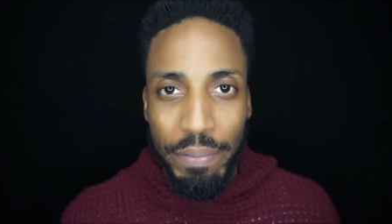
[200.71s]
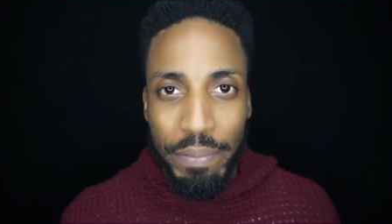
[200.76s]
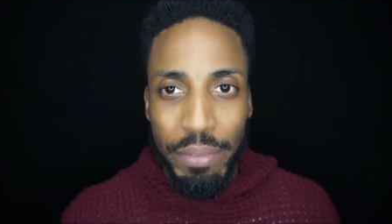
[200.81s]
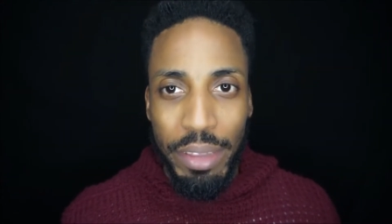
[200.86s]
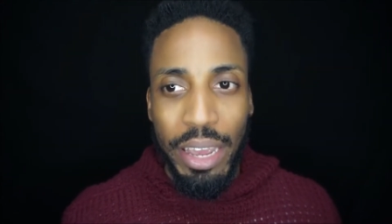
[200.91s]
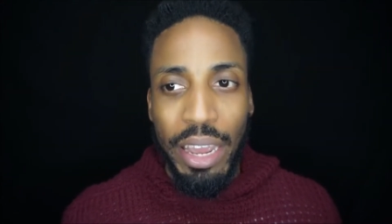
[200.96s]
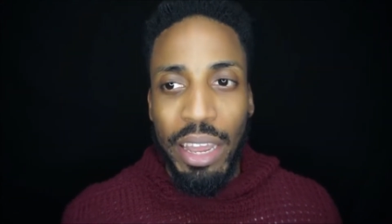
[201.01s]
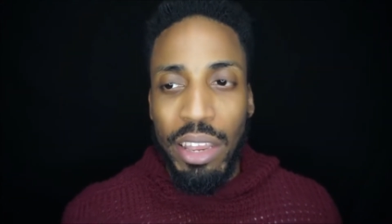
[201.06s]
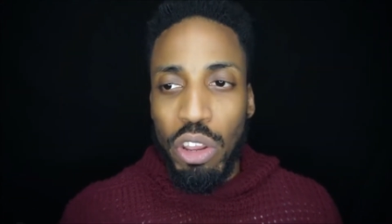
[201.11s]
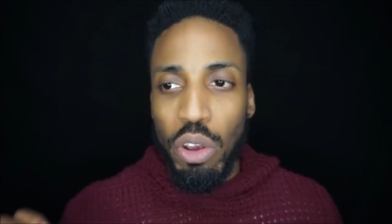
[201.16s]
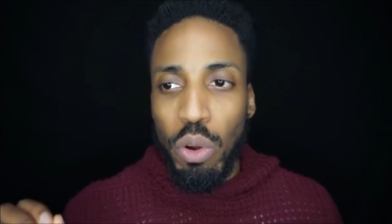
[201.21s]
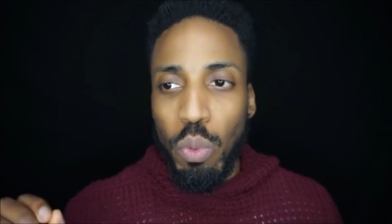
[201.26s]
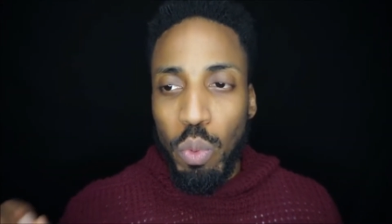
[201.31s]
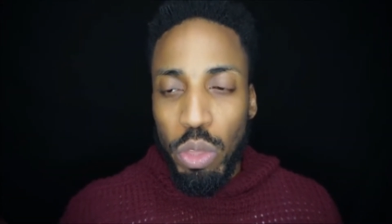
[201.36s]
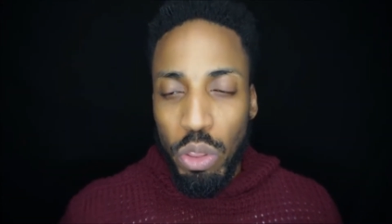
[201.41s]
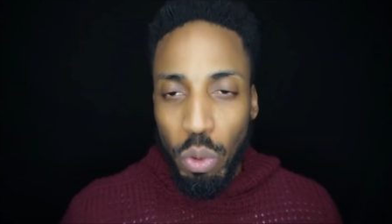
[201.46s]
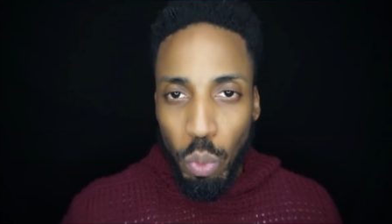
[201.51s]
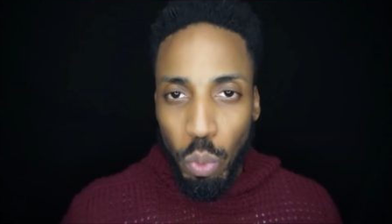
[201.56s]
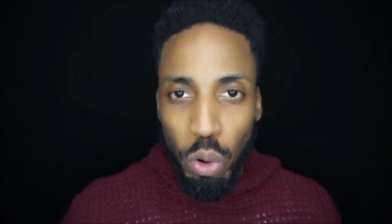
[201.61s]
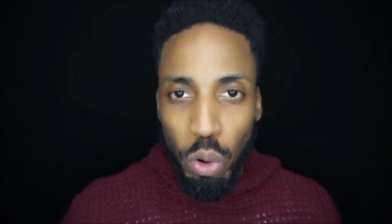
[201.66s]
Okay, and your
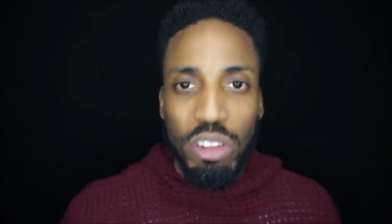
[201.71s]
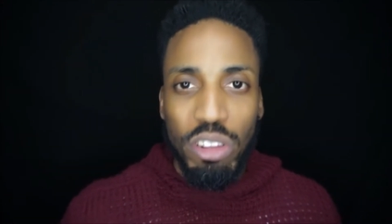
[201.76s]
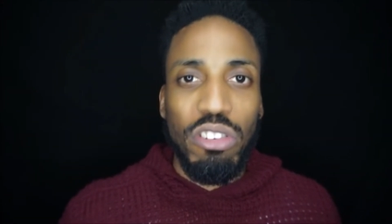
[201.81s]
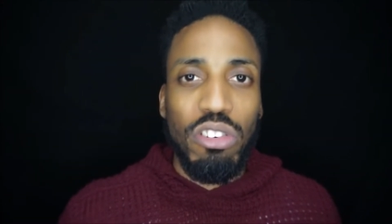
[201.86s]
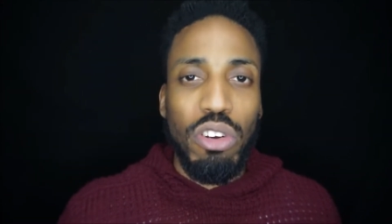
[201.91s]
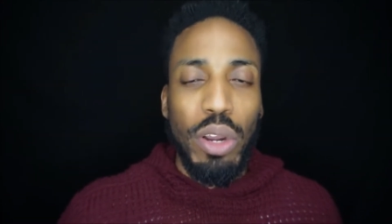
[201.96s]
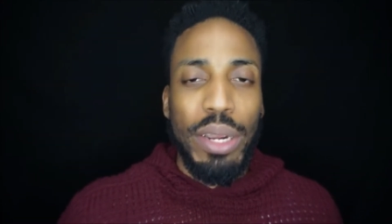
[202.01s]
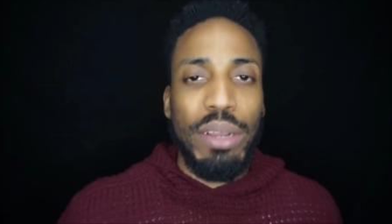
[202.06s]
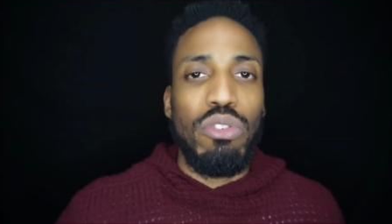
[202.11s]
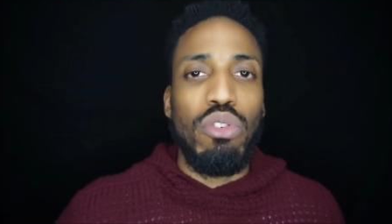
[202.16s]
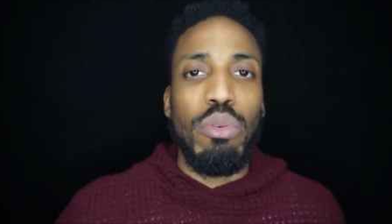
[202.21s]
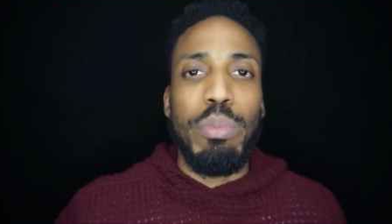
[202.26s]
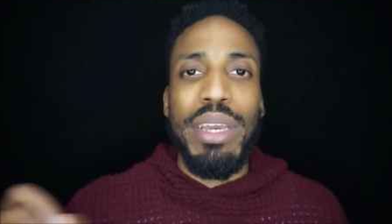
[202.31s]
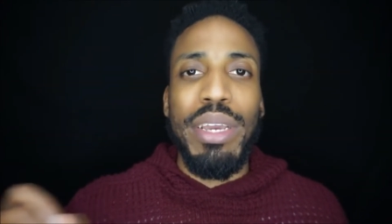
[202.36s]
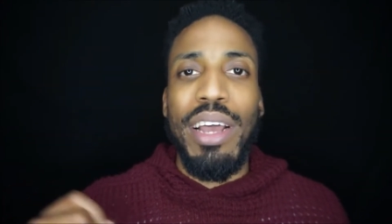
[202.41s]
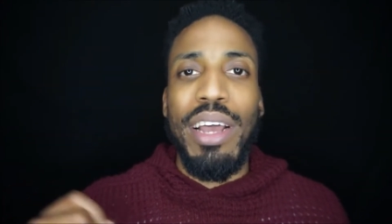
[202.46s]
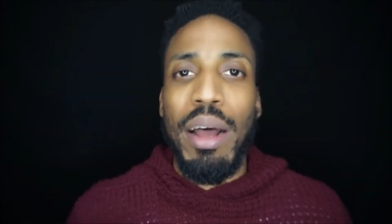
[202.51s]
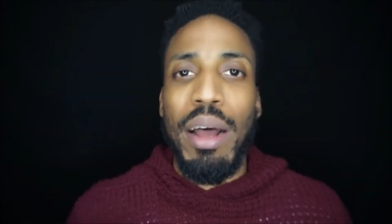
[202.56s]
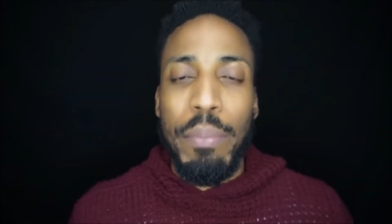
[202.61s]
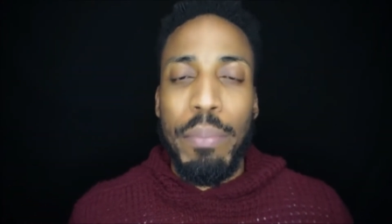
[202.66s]
the water is going to
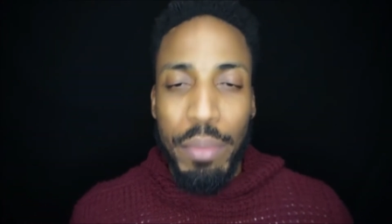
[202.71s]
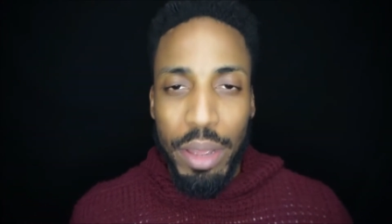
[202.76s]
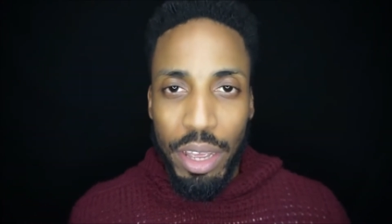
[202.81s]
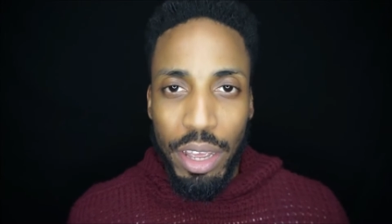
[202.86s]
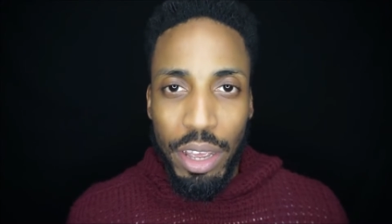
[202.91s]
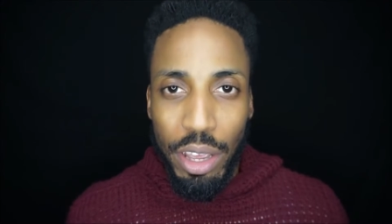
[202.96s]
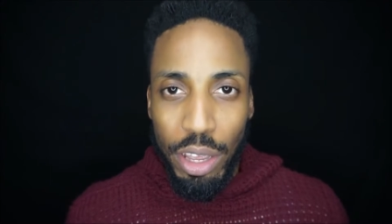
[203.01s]
become